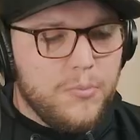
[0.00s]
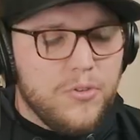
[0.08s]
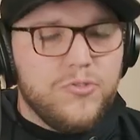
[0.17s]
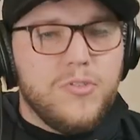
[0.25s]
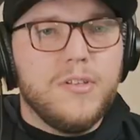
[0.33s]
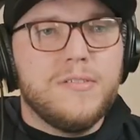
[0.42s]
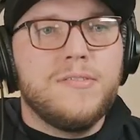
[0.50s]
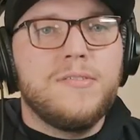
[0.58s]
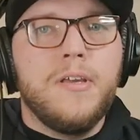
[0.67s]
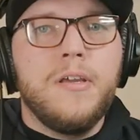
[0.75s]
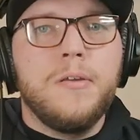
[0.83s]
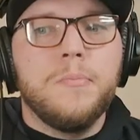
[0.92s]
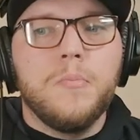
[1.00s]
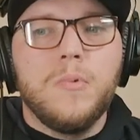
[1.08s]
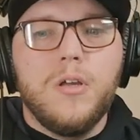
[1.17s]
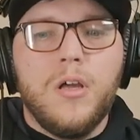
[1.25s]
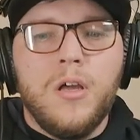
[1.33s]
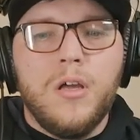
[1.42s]
much the same.
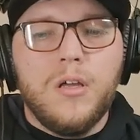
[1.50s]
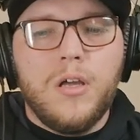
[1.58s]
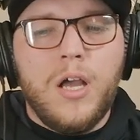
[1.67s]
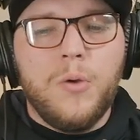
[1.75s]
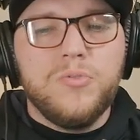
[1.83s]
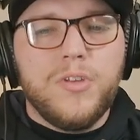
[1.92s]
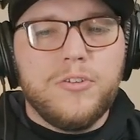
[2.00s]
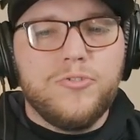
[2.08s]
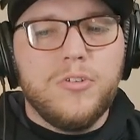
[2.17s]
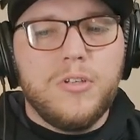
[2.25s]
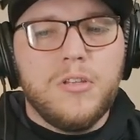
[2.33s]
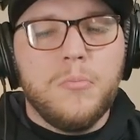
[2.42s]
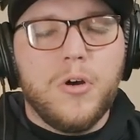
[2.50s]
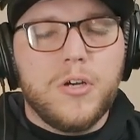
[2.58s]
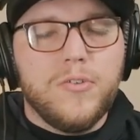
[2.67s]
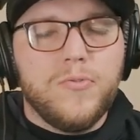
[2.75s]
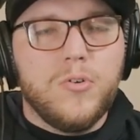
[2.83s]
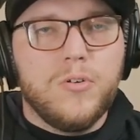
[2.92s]
Uh, I was actually in the
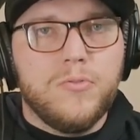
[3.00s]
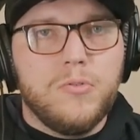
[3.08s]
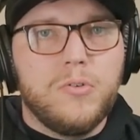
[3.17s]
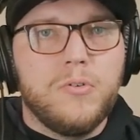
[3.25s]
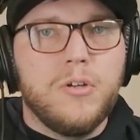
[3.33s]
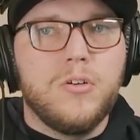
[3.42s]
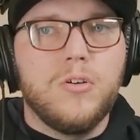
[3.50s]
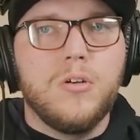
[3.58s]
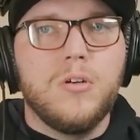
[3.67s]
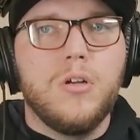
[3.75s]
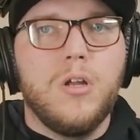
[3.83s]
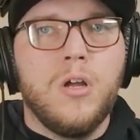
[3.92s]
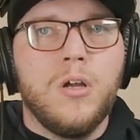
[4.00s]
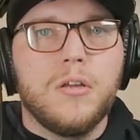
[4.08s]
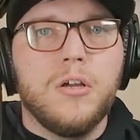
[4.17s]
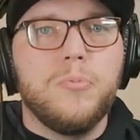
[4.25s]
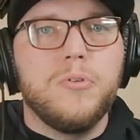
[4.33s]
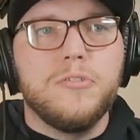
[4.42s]
market for a four runner uh, a
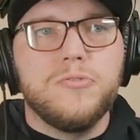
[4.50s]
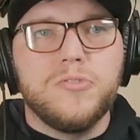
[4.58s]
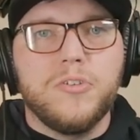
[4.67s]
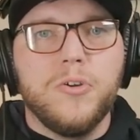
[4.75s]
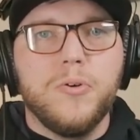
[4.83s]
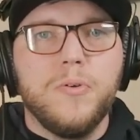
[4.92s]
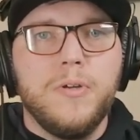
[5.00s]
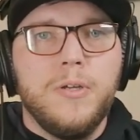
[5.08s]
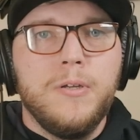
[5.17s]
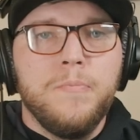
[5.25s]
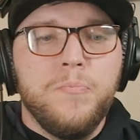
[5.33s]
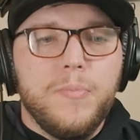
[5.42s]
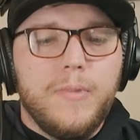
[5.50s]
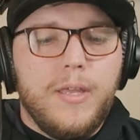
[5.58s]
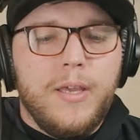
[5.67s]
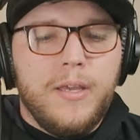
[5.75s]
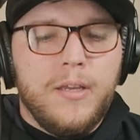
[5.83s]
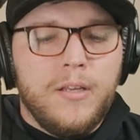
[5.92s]
couple of years ago,
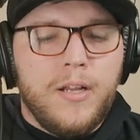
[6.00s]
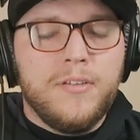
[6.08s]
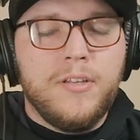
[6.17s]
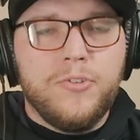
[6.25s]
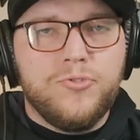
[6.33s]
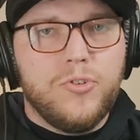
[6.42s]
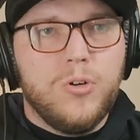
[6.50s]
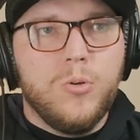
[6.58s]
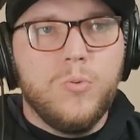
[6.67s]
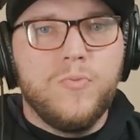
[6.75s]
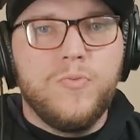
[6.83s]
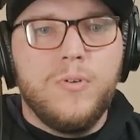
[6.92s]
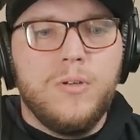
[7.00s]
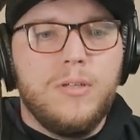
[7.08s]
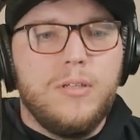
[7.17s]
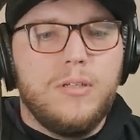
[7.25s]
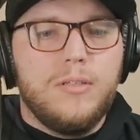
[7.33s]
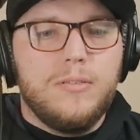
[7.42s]
and I test drove
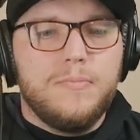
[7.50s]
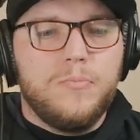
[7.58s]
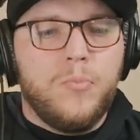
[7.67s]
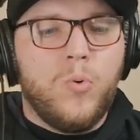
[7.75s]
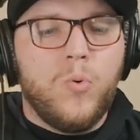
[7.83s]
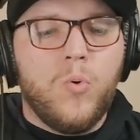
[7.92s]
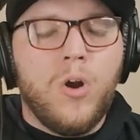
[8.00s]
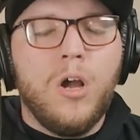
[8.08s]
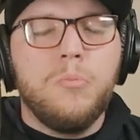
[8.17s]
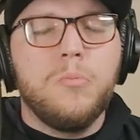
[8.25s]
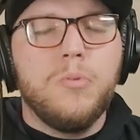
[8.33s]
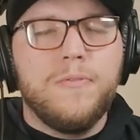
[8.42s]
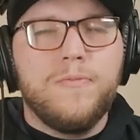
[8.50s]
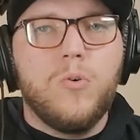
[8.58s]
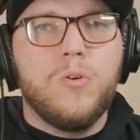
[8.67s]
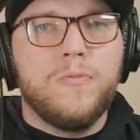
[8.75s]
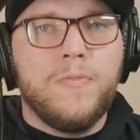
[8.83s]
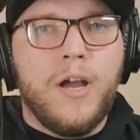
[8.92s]
probably four
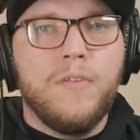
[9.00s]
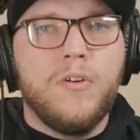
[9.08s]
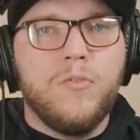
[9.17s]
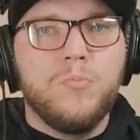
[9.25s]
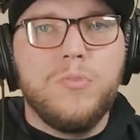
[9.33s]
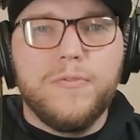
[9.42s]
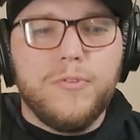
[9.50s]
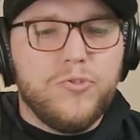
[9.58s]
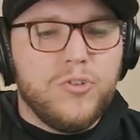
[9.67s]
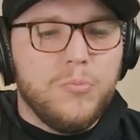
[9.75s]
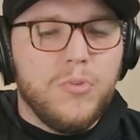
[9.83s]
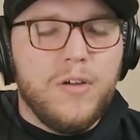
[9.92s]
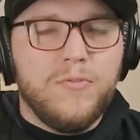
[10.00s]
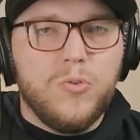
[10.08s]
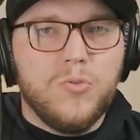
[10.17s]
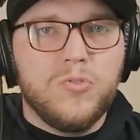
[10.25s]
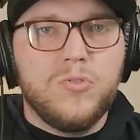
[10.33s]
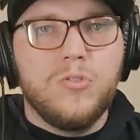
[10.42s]
or five of them, different trim
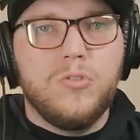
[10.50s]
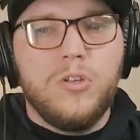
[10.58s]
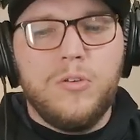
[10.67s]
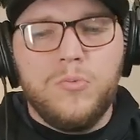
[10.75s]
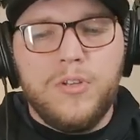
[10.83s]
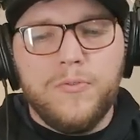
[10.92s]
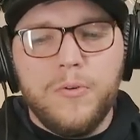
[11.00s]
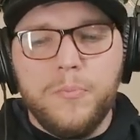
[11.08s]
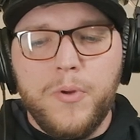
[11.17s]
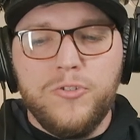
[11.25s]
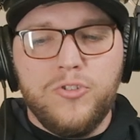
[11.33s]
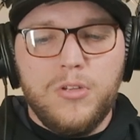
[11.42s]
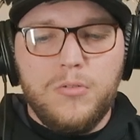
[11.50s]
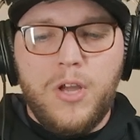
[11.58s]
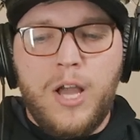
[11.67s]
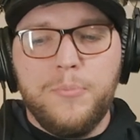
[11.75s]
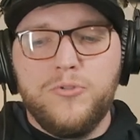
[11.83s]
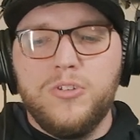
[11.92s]
levels, different budget
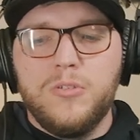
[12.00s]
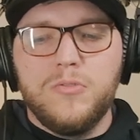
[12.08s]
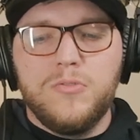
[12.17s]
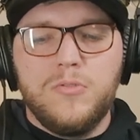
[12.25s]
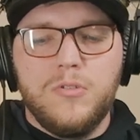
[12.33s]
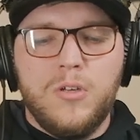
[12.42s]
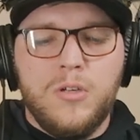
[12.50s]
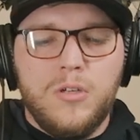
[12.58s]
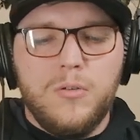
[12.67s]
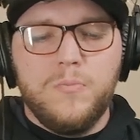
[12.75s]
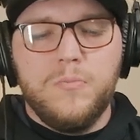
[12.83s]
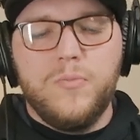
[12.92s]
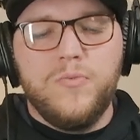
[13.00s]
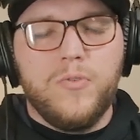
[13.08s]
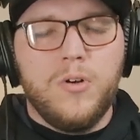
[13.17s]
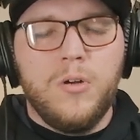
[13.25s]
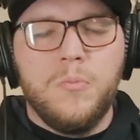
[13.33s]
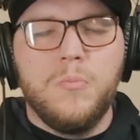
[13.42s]
options, um,
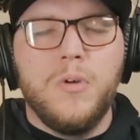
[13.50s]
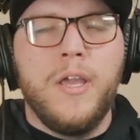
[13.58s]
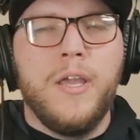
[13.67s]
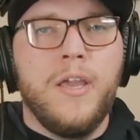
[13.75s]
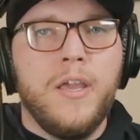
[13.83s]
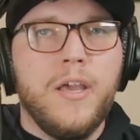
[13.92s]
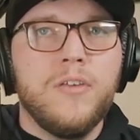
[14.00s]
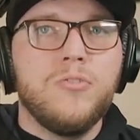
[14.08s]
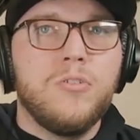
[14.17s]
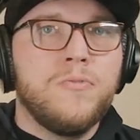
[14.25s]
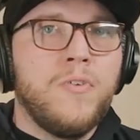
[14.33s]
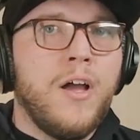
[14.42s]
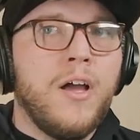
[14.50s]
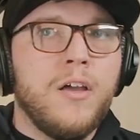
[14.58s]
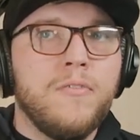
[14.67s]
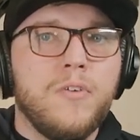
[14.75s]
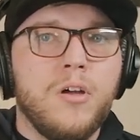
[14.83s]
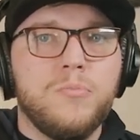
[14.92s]
from a S R
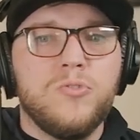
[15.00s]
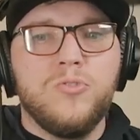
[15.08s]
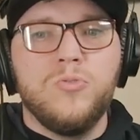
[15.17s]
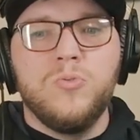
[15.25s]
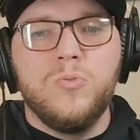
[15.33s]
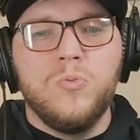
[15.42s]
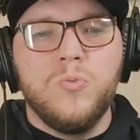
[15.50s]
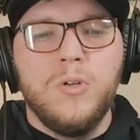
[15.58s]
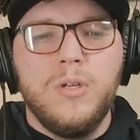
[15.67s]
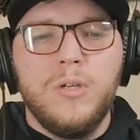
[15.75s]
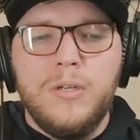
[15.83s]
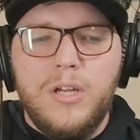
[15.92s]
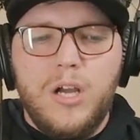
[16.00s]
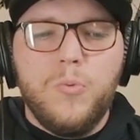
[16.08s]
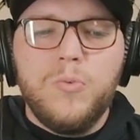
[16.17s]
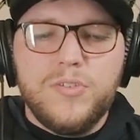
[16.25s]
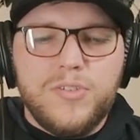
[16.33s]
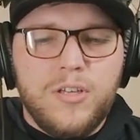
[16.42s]
five up to, I
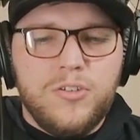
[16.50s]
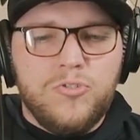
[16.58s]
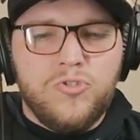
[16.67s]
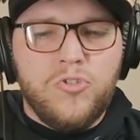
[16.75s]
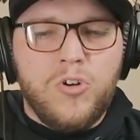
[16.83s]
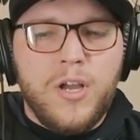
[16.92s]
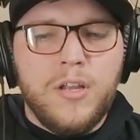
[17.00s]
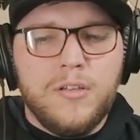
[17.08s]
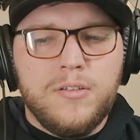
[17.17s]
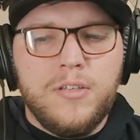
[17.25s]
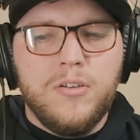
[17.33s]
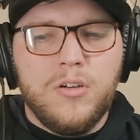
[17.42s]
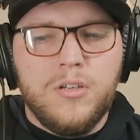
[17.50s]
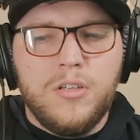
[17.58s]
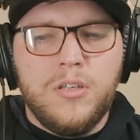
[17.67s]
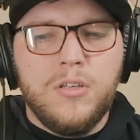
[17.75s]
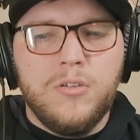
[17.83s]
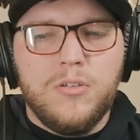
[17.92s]
want to say I tried a T R
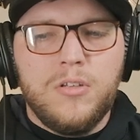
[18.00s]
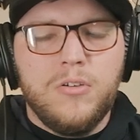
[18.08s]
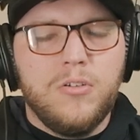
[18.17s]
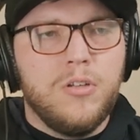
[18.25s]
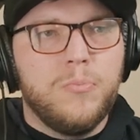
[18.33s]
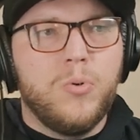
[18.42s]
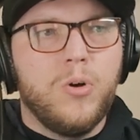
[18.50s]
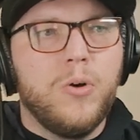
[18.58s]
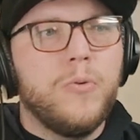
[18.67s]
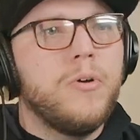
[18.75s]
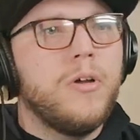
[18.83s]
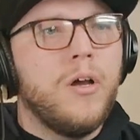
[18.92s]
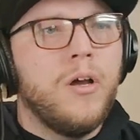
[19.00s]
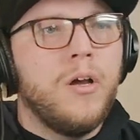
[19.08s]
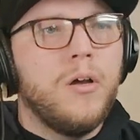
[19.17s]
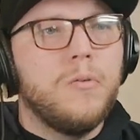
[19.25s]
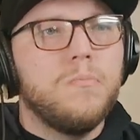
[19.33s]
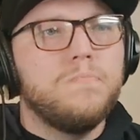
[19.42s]
D or T R D Pro.
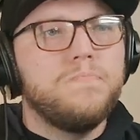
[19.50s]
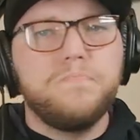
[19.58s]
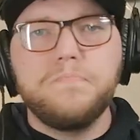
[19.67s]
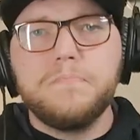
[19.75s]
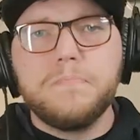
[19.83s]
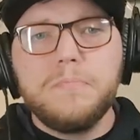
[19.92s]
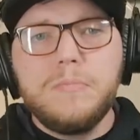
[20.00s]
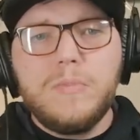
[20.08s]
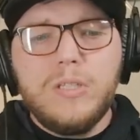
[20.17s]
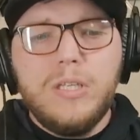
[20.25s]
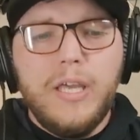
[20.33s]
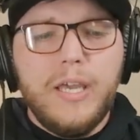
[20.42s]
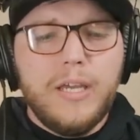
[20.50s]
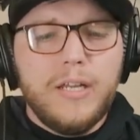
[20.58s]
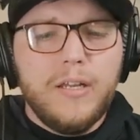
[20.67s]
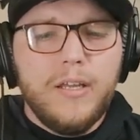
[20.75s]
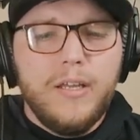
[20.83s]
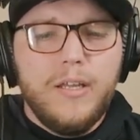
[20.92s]
Um, and
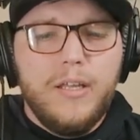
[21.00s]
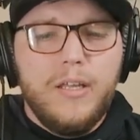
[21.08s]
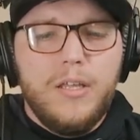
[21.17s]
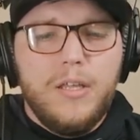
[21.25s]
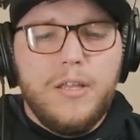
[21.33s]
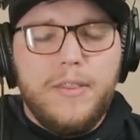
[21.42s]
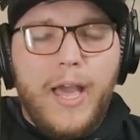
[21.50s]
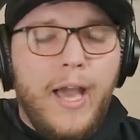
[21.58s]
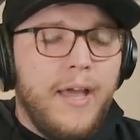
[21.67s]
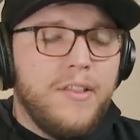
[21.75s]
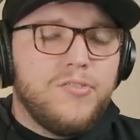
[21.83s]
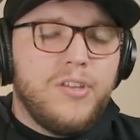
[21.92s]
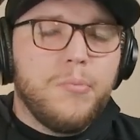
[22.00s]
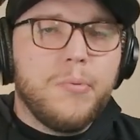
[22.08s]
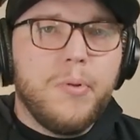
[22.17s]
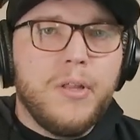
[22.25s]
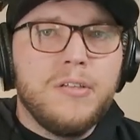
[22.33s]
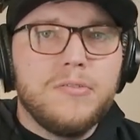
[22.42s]
I had the same
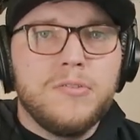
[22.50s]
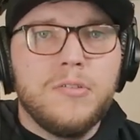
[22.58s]
complaints.